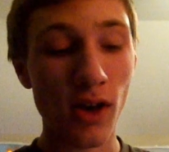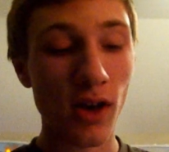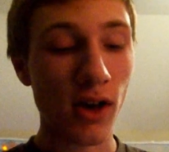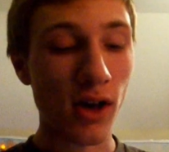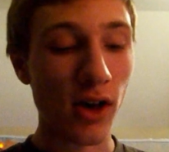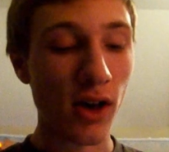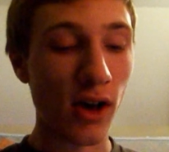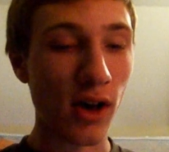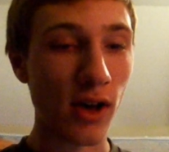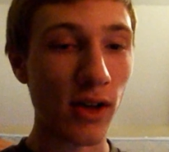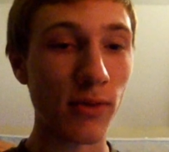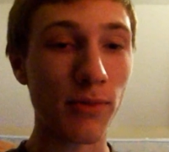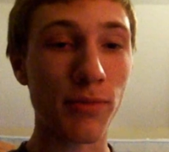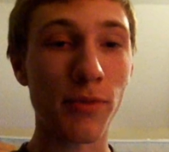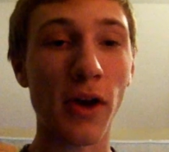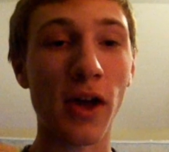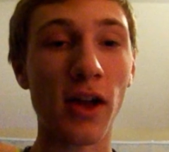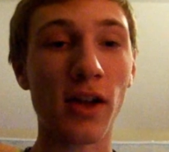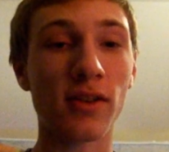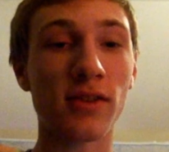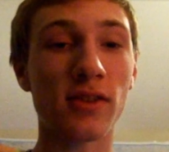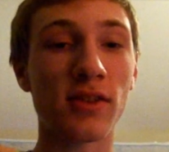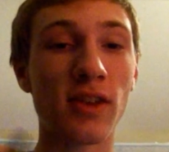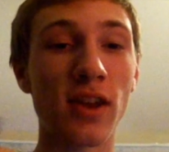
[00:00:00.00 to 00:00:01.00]
Uh, in
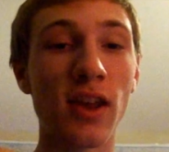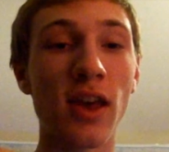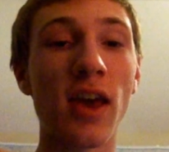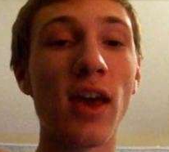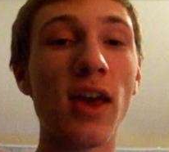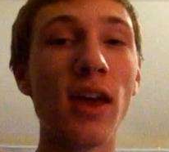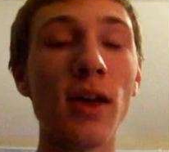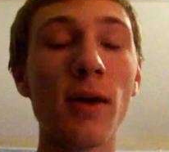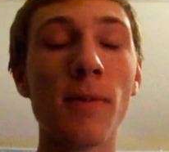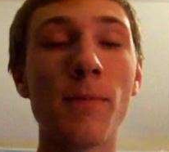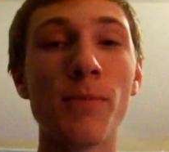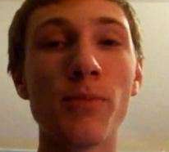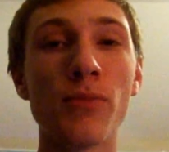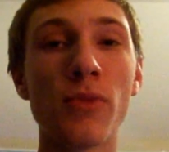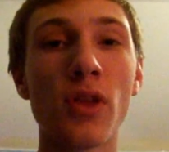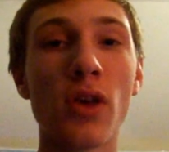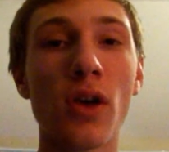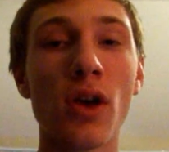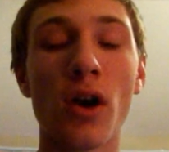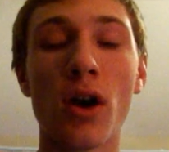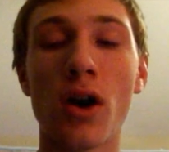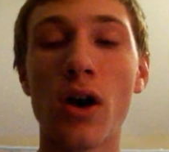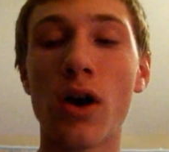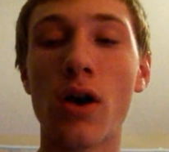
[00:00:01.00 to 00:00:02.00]
fact, today,
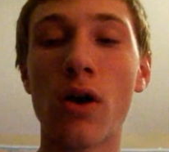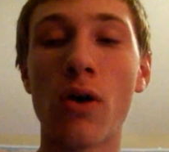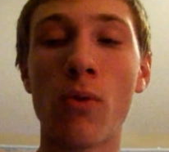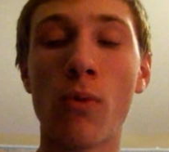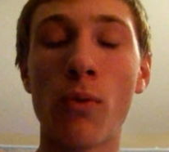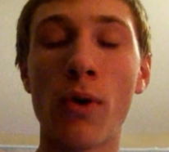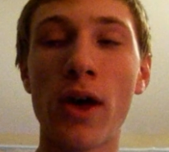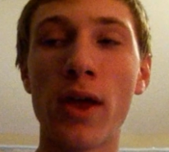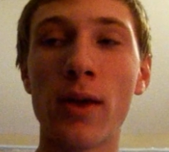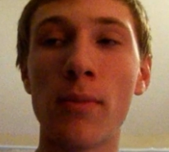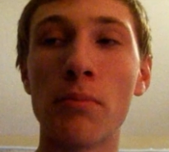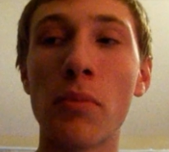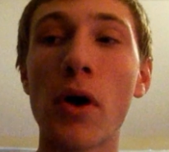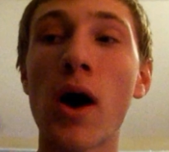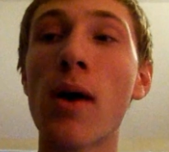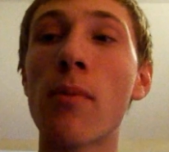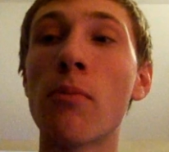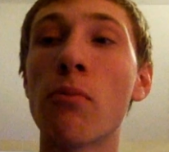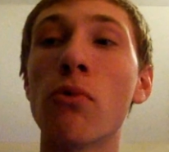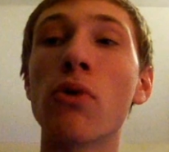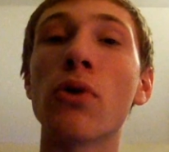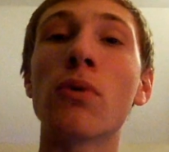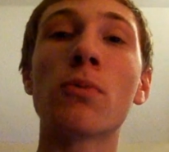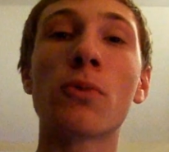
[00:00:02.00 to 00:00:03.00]
uh, when
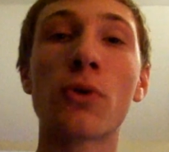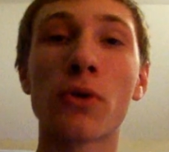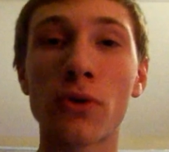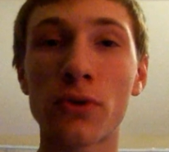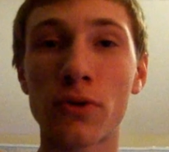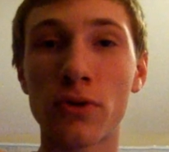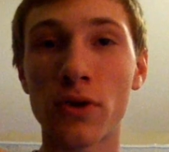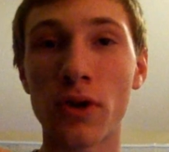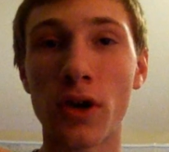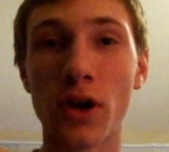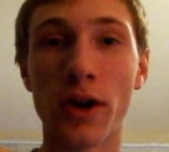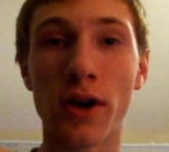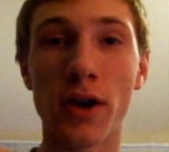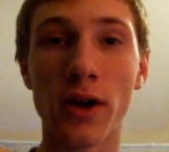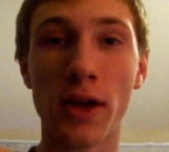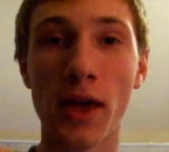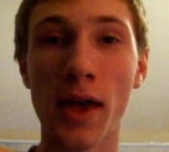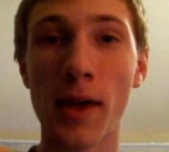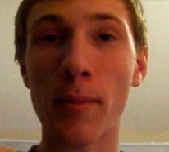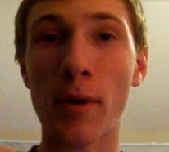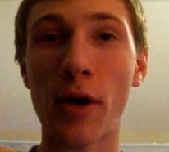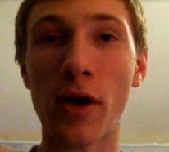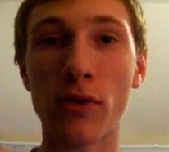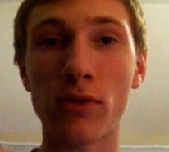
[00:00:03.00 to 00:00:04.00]
Bob Woodward uh,
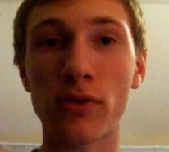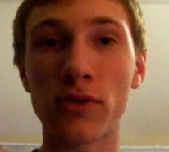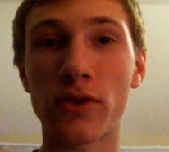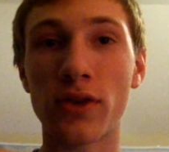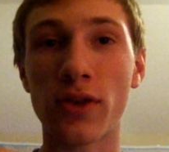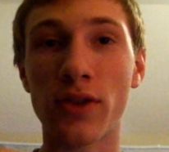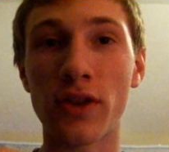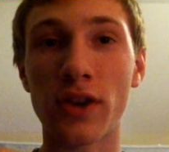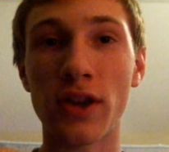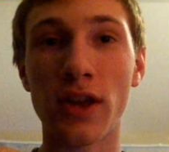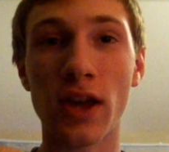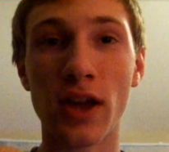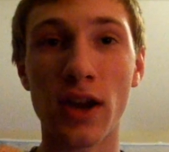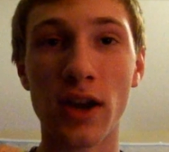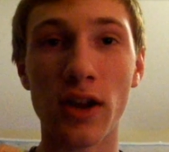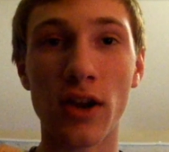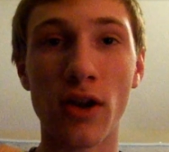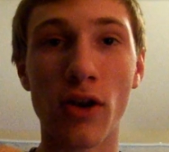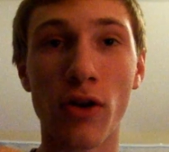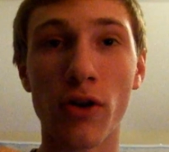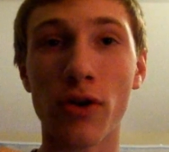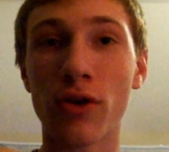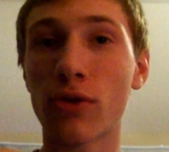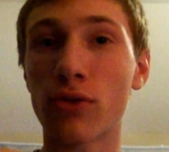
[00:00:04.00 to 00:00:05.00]
came out and said that he had an
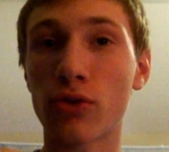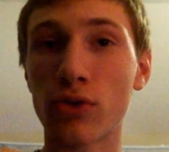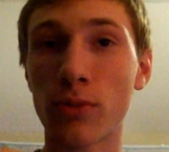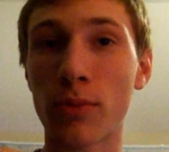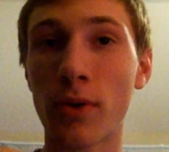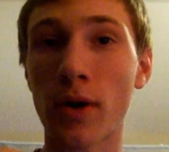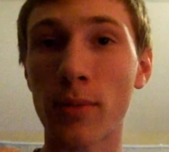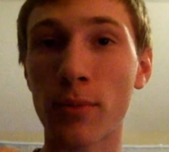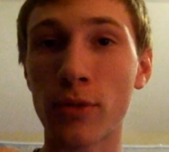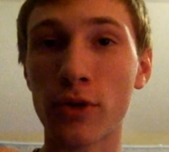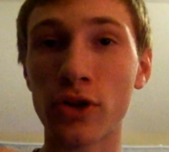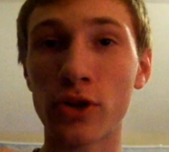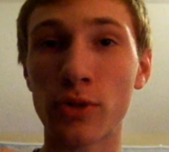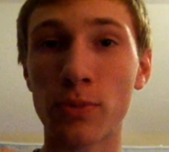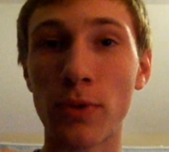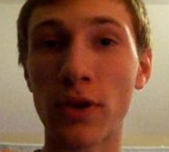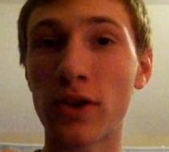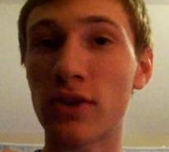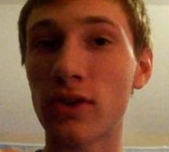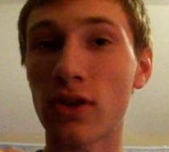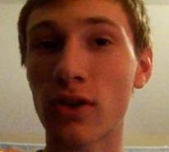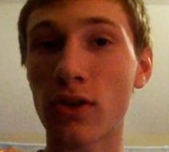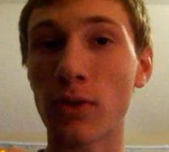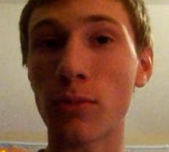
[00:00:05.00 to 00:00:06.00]
article to publish
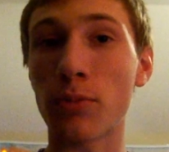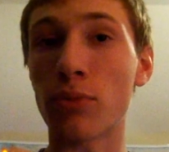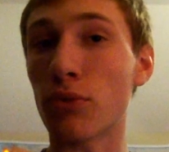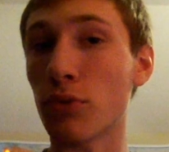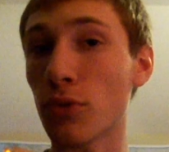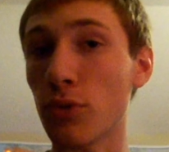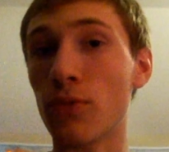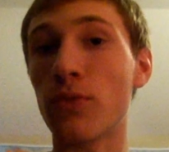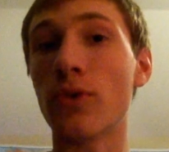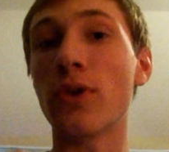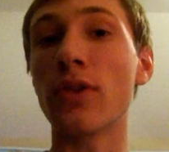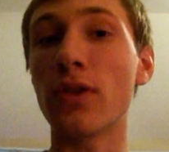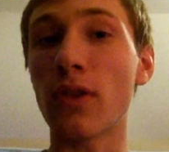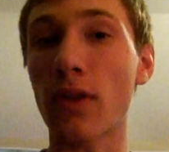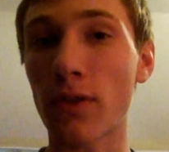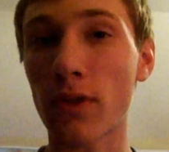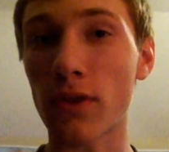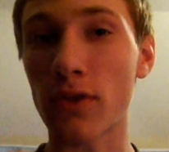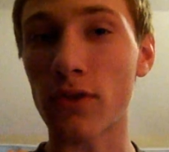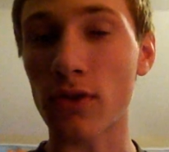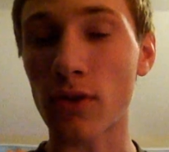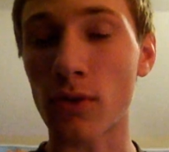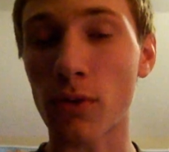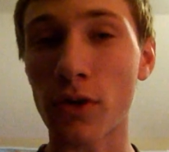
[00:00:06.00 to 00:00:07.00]
basically proving that
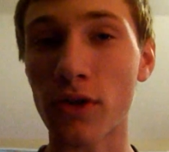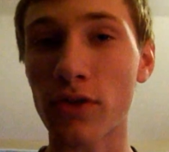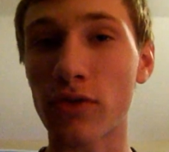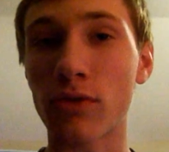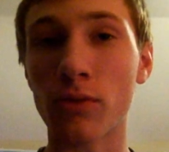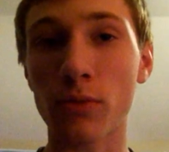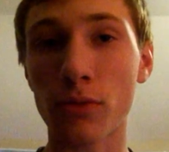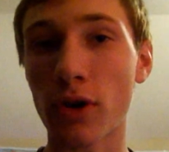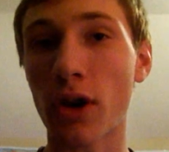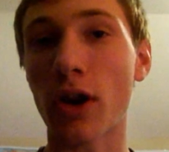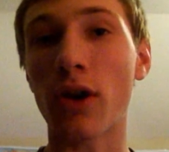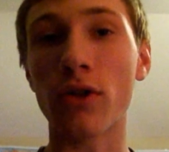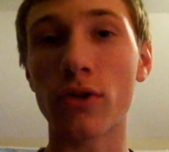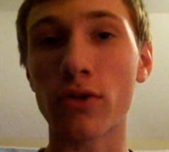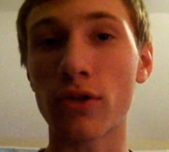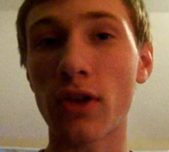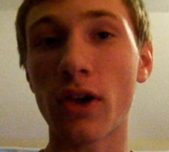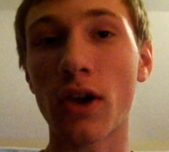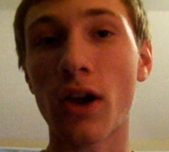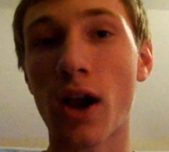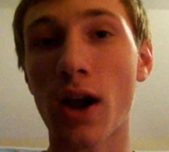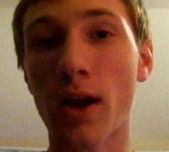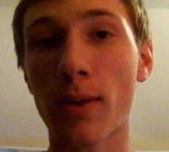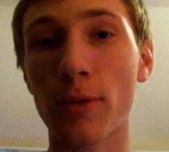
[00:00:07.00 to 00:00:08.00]
the sequester would not hurt the
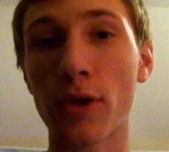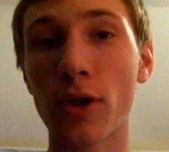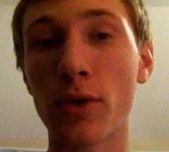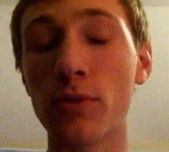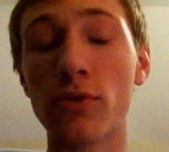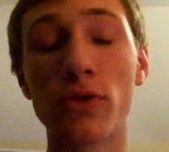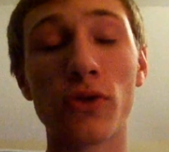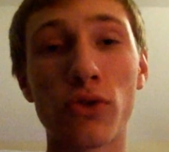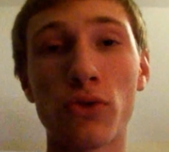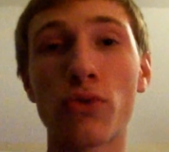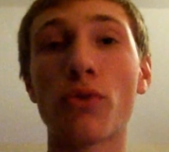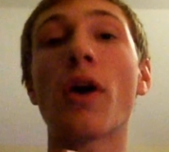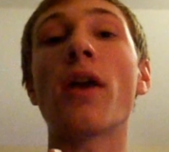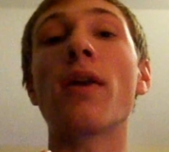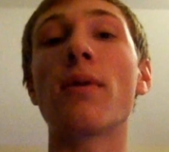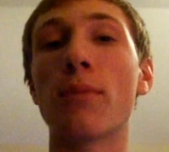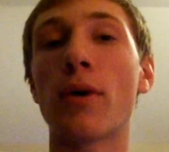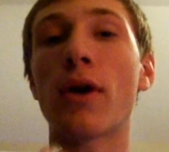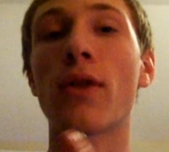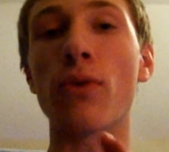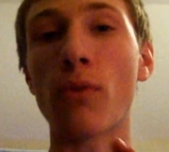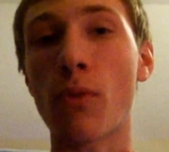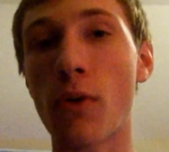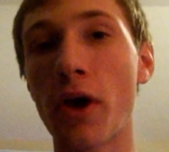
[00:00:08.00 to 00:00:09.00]
economy, he was threatened
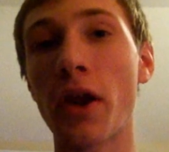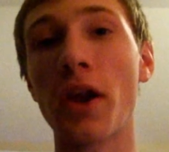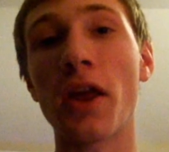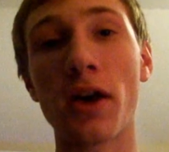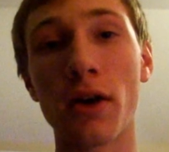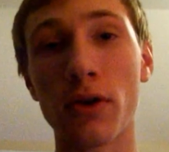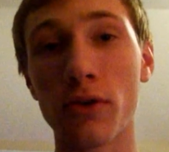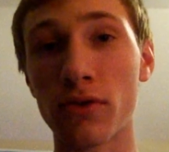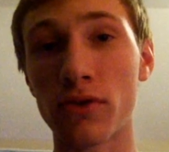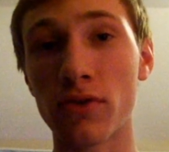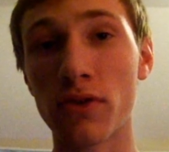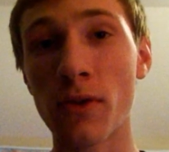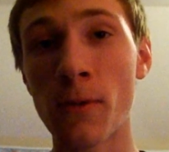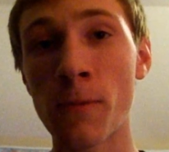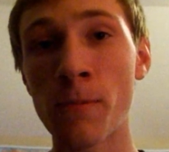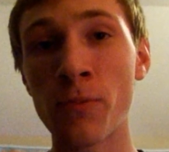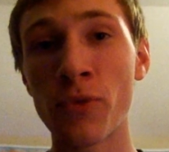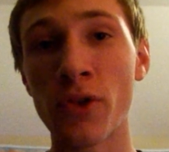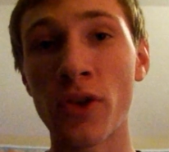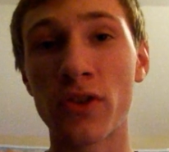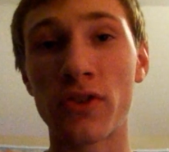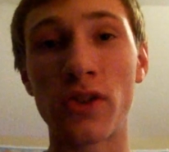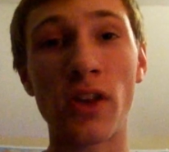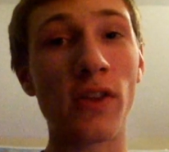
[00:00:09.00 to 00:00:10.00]
by the White House
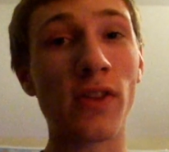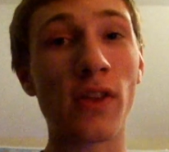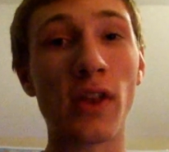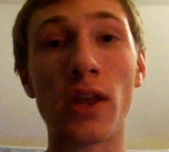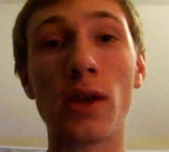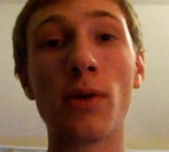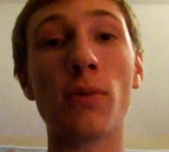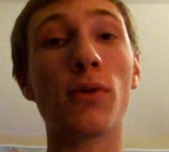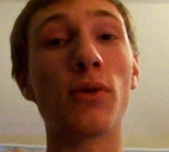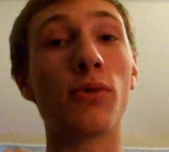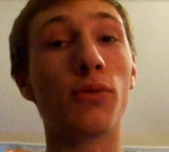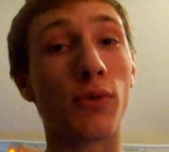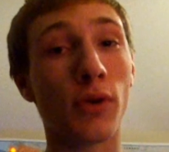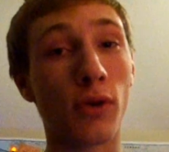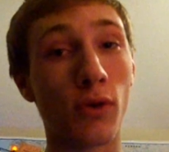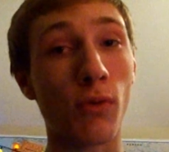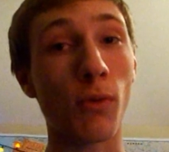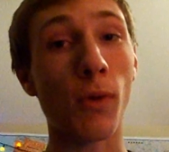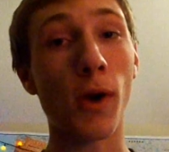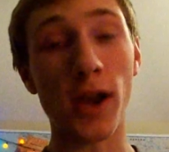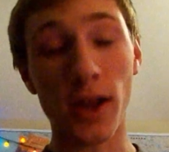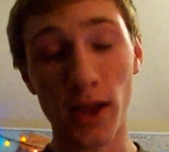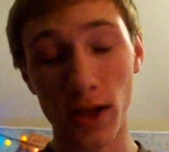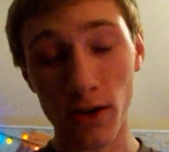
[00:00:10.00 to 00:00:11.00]
saying that he would
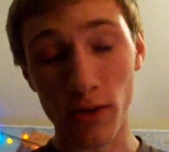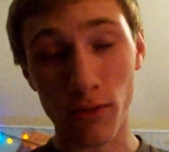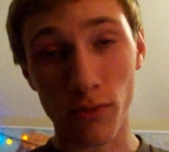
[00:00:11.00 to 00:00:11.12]
regret it.